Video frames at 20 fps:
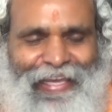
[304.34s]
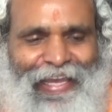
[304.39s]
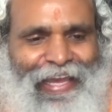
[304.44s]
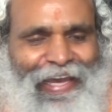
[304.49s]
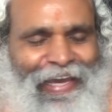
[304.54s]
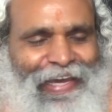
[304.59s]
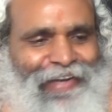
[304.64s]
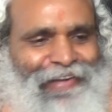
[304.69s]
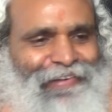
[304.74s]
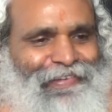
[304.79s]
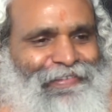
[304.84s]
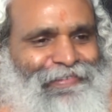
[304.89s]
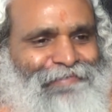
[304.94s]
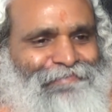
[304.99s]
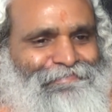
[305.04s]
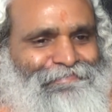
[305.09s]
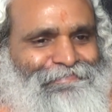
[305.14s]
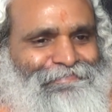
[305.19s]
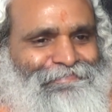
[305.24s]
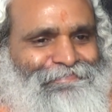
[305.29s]
there,
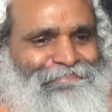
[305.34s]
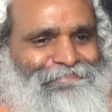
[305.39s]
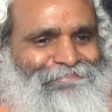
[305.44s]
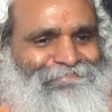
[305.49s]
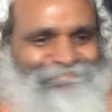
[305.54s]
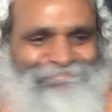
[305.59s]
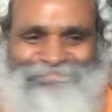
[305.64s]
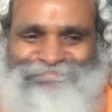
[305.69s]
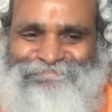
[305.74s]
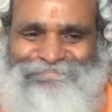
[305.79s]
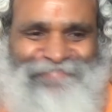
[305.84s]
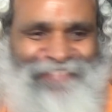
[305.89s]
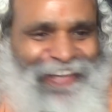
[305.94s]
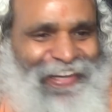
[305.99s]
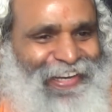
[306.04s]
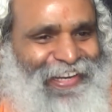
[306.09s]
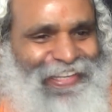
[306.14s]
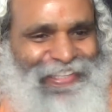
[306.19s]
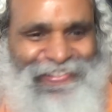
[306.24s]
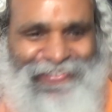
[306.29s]

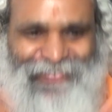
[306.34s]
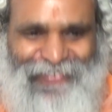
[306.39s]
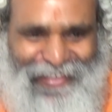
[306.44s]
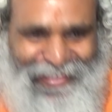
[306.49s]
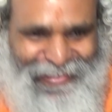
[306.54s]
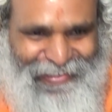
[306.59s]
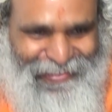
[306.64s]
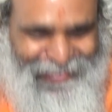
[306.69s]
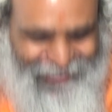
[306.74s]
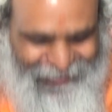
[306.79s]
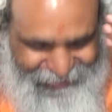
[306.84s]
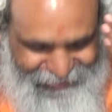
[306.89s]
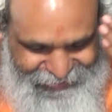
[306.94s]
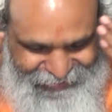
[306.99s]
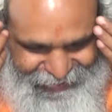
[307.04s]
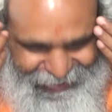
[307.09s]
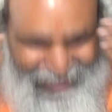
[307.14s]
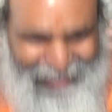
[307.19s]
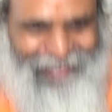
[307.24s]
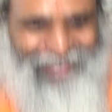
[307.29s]
knowledge will
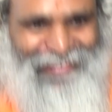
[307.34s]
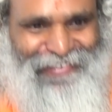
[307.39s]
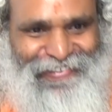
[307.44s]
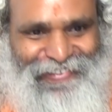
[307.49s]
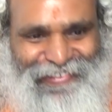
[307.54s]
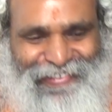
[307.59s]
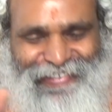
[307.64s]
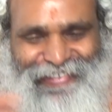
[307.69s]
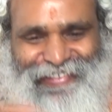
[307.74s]
not enter.